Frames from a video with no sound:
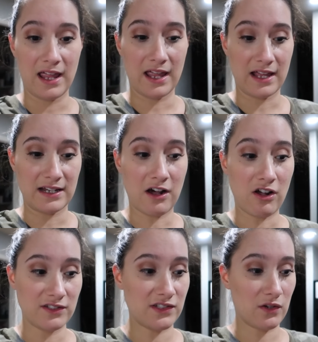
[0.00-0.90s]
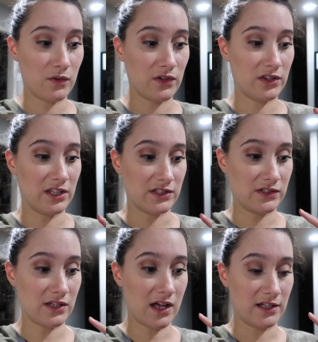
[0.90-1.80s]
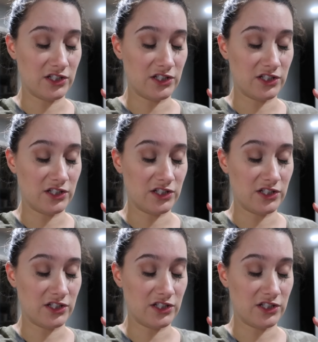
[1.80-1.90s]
And also this